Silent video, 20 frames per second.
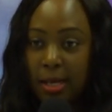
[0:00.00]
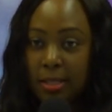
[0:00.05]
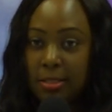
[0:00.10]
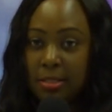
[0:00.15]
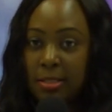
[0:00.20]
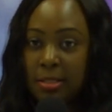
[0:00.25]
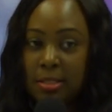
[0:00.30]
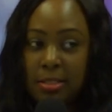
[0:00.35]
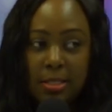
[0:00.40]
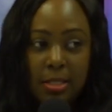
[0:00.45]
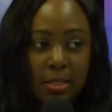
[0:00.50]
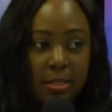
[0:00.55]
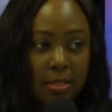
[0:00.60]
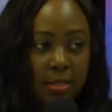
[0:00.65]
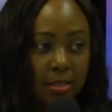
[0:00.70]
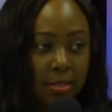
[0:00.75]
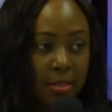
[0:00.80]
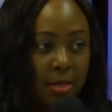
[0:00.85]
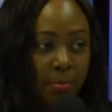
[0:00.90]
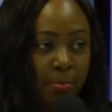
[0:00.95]
Sister
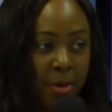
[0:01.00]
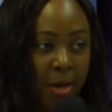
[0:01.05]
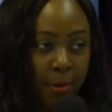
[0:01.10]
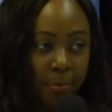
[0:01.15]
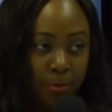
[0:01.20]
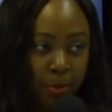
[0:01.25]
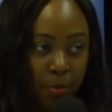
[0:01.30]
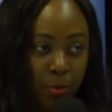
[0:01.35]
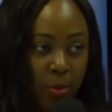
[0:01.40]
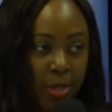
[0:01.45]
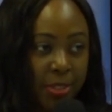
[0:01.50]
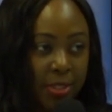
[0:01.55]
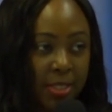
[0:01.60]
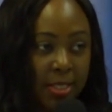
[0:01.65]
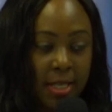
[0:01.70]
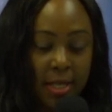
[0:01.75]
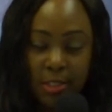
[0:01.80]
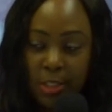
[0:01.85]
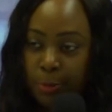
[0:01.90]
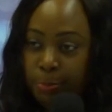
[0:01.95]
Semambo was
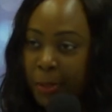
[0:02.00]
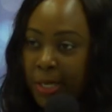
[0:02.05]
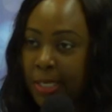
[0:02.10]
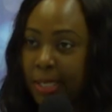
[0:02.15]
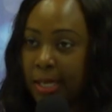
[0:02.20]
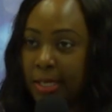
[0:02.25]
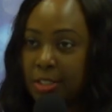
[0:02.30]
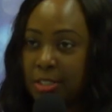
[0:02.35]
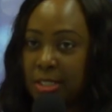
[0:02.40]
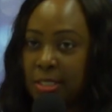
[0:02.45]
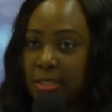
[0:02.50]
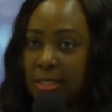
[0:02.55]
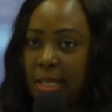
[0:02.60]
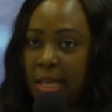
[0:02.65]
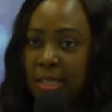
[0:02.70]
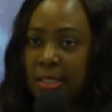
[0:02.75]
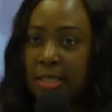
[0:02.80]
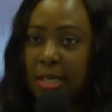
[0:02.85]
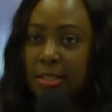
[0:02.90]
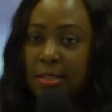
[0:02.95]
here speaking, and she
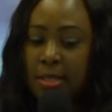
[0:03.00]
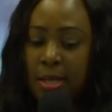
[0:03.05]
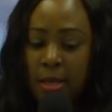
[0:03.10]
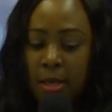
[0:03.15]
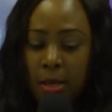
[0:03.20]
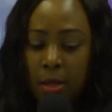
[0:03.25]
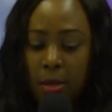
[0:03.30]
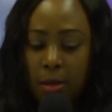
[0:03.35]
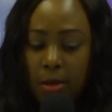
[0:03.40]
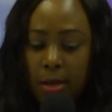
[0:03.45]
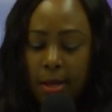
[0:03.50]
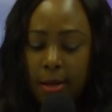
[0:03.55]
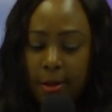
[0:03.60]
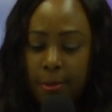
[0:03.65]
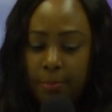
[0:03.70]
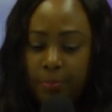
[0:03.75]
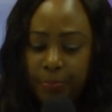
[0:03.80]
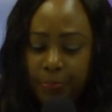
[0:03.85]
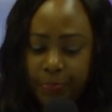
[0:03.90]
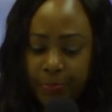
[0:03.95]
said that,
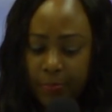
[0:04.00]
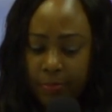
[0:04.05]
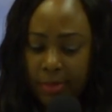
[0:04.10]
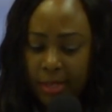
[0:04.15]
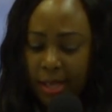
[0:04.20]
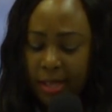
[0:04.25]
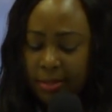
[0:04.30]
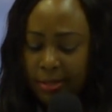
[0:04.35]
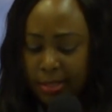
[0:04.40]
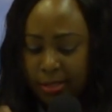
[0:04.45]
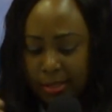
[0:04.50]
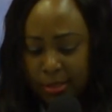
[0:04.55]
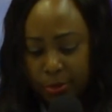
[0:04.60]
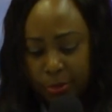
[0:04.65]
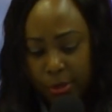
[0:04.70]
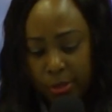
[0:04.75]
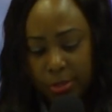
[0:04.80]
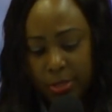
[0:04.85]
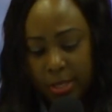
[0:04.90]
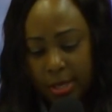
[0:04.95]
and this is
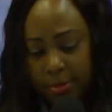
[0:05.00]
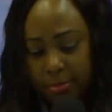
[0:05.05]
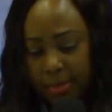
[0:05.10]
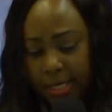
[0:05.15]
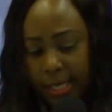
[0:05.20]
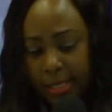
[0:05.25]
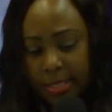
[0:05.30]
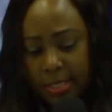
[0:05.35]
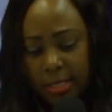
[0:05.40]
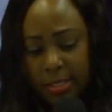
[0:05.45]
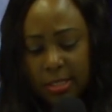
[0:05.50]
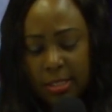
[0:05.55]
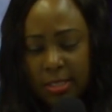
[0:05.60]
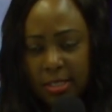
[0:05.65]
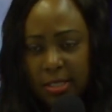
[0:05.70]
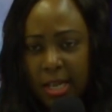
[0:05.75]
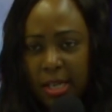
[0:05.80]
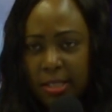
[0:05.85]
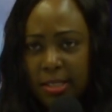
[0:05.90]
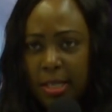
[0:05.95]
going to come later, she
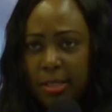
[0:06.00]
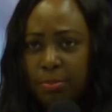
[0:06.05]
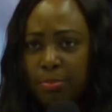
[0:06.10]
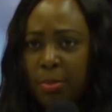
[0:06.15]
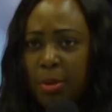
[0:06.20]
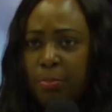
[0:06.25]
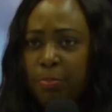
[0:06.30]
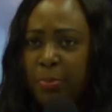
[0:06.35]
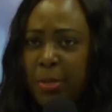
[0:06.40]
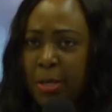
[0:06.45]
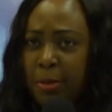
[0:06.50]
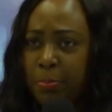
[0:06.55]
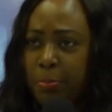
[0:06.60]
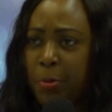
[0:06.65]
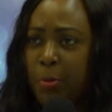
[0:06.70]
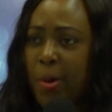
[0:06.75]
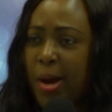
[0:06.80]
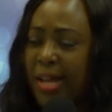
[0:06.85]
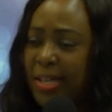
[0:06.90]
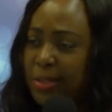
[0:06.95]
said that
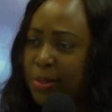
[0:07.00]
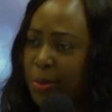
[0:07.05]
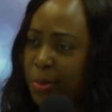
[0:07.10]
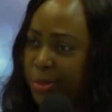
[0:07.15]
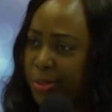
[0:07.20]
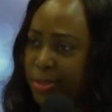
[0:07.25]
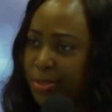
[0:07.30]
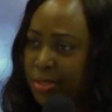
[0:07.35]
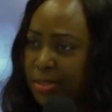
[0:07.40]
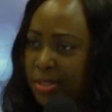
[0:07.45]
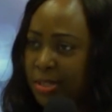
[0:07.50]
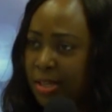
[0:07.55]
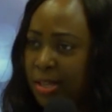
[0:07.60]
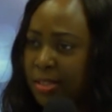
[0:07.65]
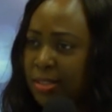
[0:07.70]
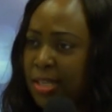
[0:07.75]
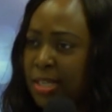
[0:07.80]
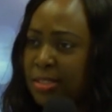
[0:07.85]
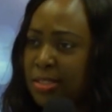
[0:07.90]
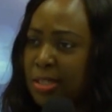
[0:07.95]
people are lost.
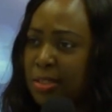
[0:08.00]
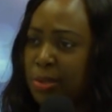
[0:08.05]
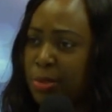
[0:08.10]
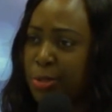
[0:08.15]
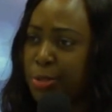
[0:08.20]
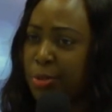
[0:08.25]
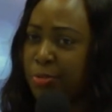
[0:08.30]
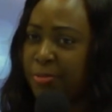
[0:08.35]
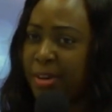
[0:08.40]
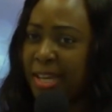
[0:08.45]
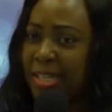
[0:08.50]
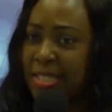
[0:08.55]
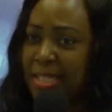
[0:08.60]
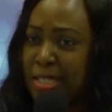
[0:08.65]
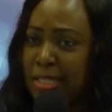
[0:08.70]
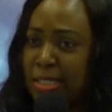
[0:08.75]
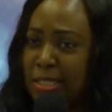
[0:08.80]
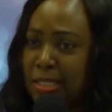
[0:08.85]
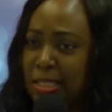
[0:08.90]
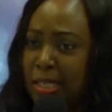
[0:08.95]
There's a loss of
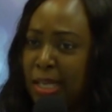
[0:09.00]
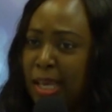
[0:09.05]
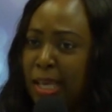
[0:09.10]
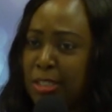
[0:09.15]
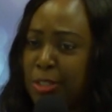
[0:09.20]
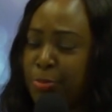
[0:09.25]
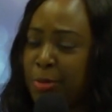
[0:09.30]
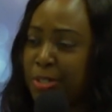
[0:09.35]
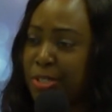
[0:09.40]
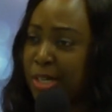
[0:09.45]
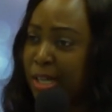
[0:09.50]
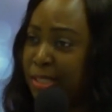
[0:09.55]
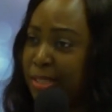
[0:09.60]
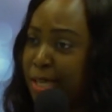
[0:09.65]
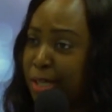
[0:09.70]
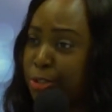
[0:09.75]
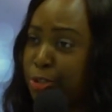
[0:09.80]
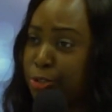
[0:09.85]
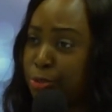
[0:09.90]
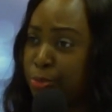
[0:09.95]
identity, especially in
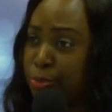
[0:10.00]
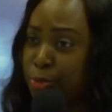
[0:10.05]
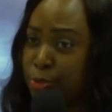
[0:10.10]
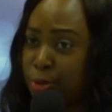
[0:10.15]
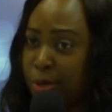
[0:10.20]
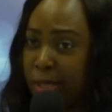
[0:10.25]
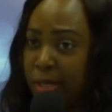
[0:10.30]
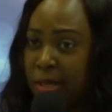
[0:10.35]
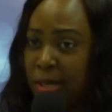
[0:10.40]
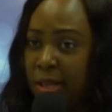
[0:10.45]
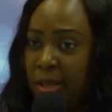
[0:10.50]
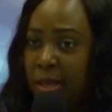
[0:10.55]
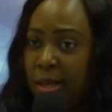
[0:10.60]
the children.